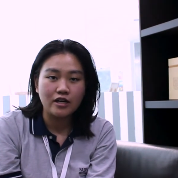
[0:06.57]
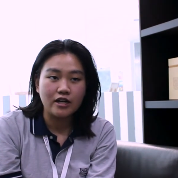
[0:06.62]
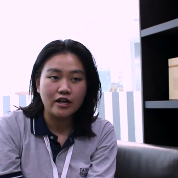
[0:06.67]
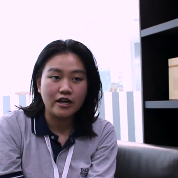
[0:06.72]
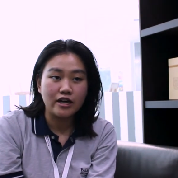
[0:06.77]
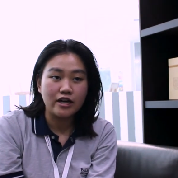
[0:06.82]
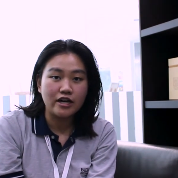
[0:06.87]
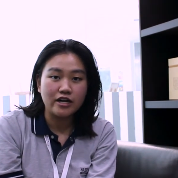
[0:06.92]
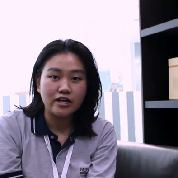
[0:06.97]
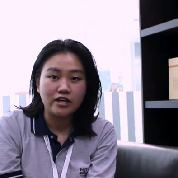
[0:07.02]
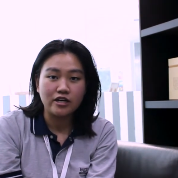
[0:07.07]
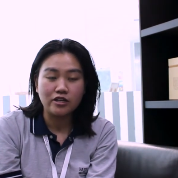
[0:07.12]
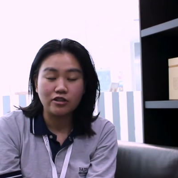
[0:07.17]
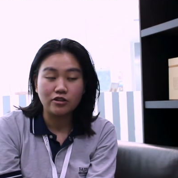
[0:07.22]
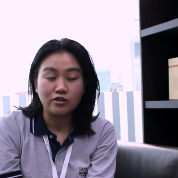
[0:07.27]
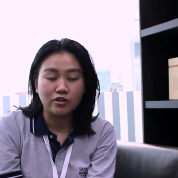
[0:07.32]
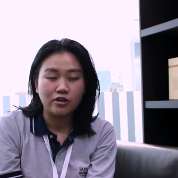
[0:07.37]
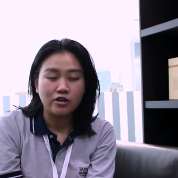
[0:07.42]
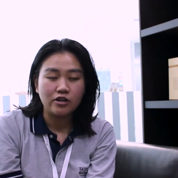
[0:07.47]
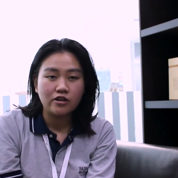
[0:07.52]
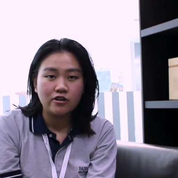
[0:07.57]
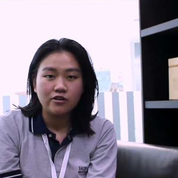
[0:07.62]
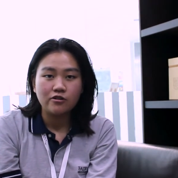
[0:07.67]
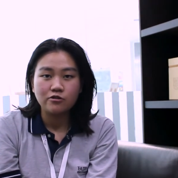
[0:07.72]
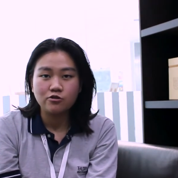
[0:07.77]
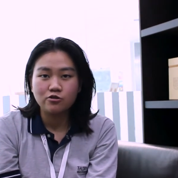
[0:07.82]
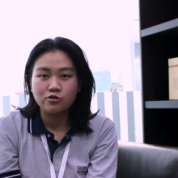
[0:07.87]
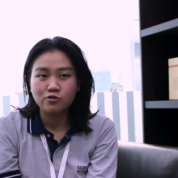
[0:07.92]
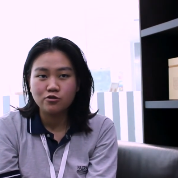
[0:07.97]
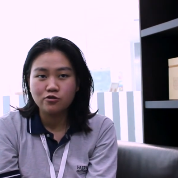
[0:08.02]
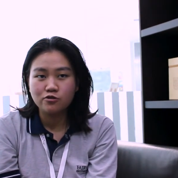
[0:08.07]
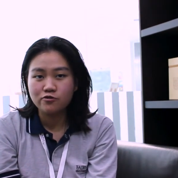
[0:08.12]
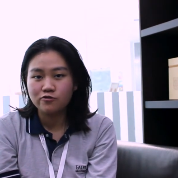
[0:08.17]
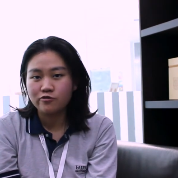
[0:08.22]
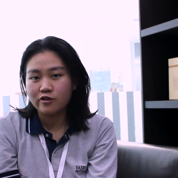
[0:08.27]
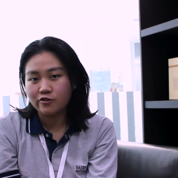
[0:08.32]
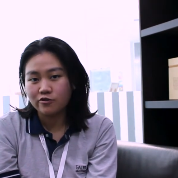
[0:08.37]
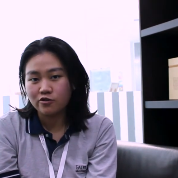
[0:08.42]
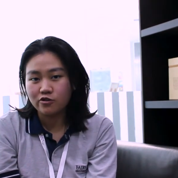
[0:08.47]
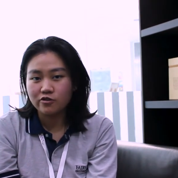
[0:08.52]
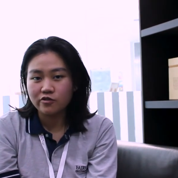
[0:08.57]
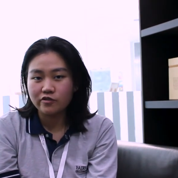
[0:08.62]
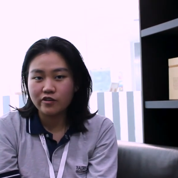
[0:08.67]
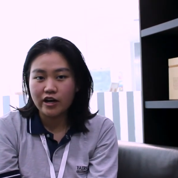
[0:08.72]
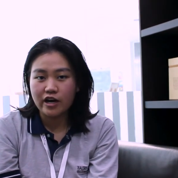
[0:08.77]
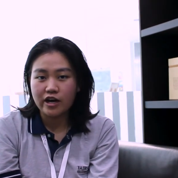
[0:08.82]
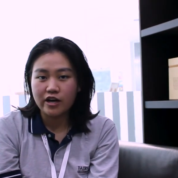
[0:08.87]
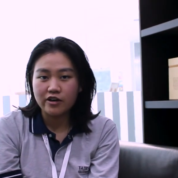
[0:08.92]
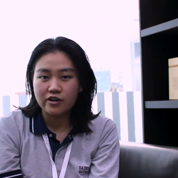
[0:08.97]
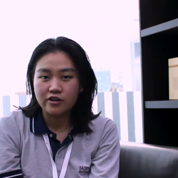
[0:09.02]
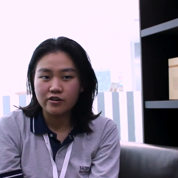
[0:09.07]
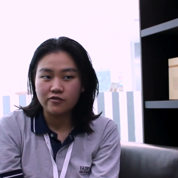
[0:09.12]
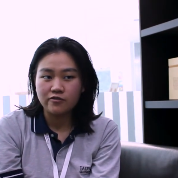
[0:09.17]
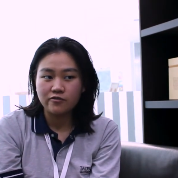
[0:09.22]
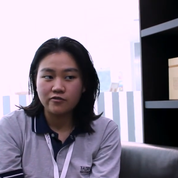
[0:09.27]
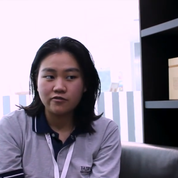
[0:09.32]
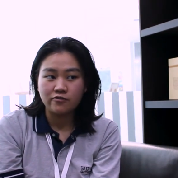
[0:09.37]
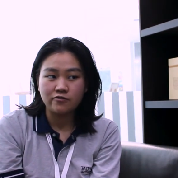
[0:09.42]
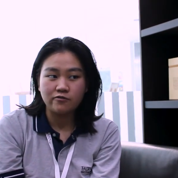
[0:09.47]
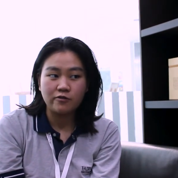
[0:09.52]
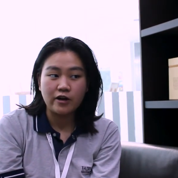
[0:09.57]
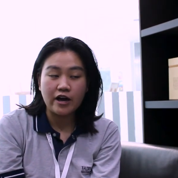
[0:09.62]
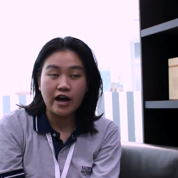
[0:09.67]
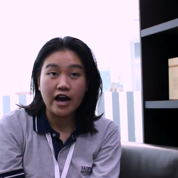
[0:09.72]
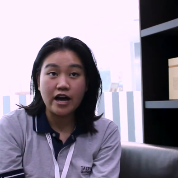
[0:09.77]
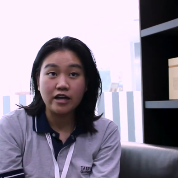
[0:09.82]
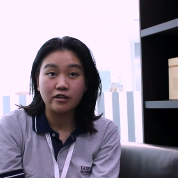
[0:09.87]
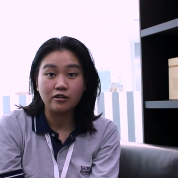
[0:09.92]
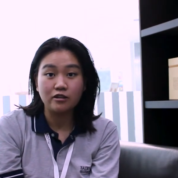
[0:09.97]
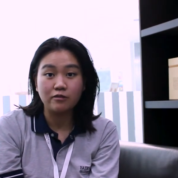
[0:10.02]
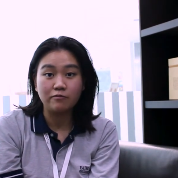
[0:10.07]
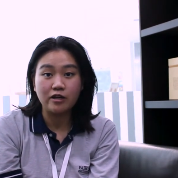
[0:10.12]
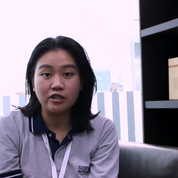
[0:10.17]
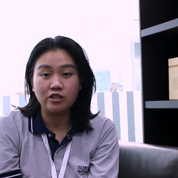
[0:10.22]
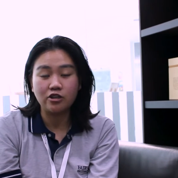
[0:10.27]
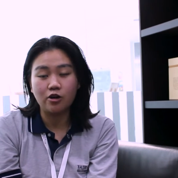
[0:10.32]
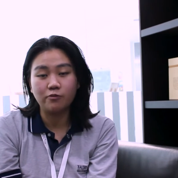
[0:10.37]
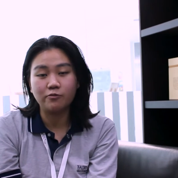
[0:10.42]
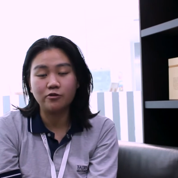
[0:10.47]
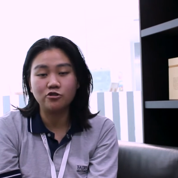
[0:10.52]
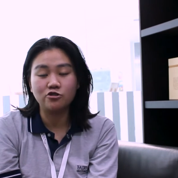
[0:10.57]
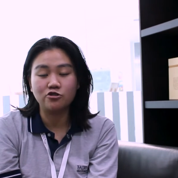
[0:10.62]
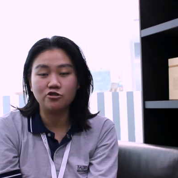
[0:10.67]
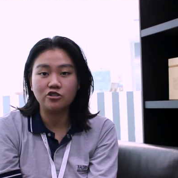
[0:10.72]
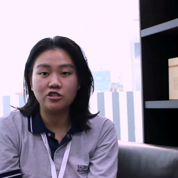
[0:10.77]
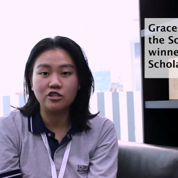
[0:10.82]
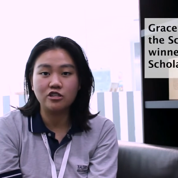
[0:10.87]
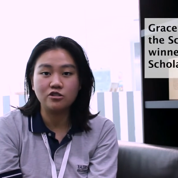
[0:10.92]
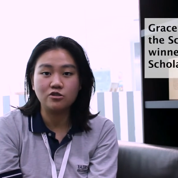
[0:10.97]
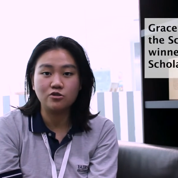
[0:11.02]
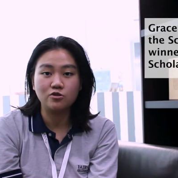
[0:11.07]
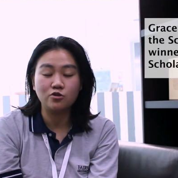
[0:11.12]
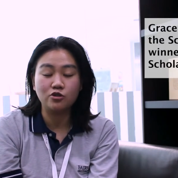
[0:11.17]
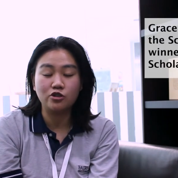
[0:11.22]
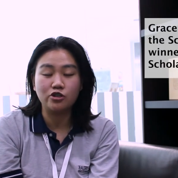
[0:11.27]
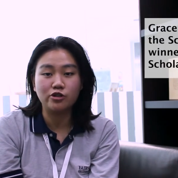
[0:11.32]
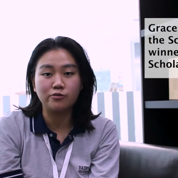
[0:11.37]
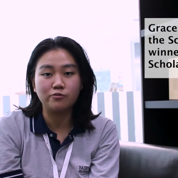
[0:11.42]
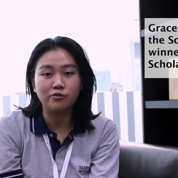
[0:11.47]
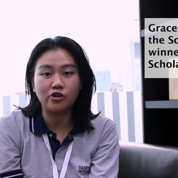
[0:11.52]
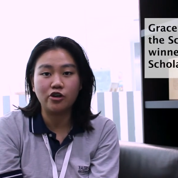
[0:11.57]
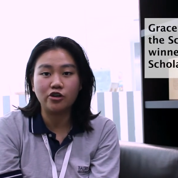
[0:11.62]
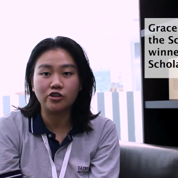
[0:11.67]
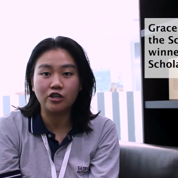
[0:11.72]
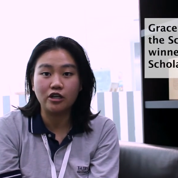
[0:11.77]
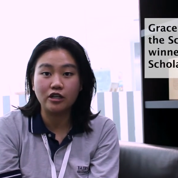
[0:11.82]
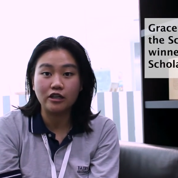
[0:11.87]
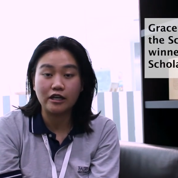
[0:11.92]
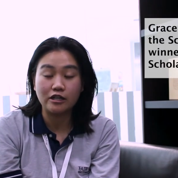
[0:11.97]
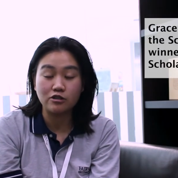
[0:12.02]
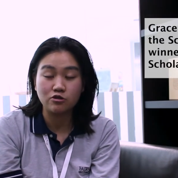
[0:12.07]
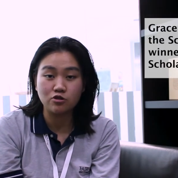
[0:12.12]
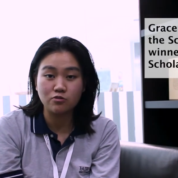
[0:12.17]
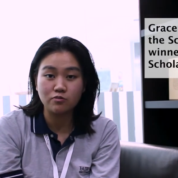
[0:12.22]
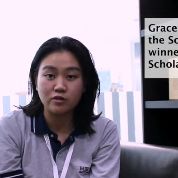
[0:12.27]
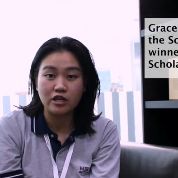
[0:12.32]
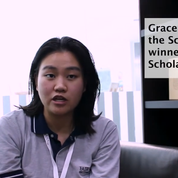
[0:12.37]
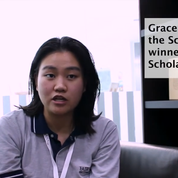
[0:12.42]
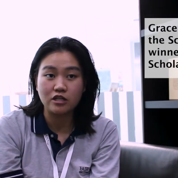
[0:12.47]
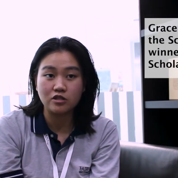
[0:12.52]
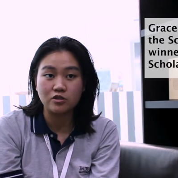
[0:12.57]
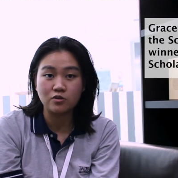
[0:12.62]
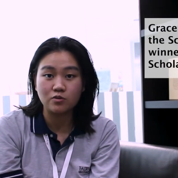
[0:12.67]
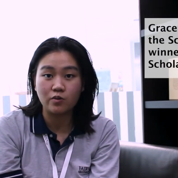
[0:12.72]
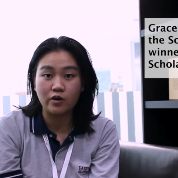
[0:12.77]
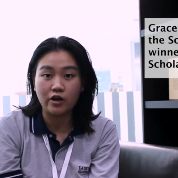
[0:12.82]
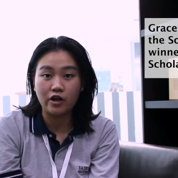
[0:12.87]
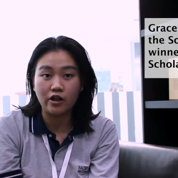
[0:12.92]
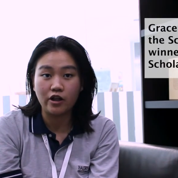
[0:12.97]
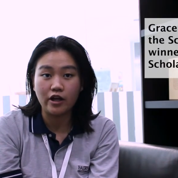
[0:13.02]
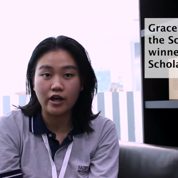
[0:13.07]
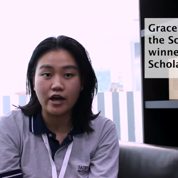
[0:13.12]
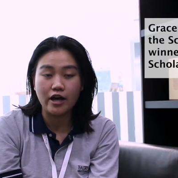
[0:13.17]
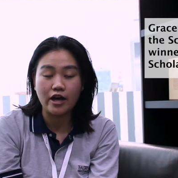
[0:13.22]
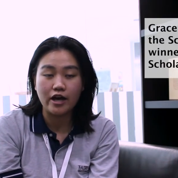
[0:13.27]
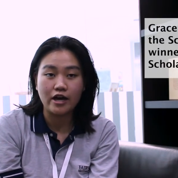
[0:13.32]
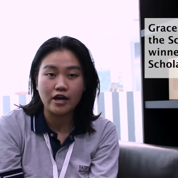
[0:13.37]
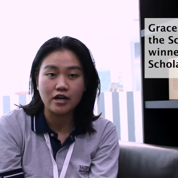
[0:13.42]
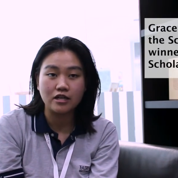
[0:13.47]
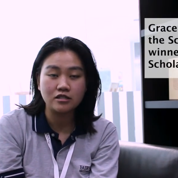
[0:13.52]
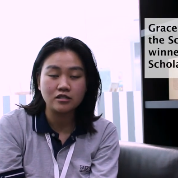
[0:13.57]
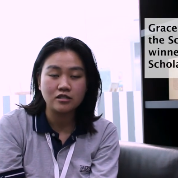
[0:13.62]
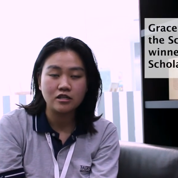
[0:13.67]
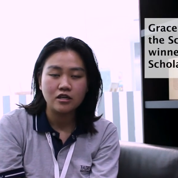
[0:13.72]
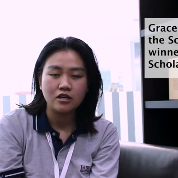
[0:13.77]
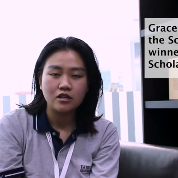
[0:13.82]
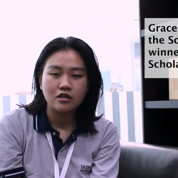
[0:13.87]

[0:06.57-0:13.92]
And through Fairview, I've had many opportunities to learn beyond the classroom as well as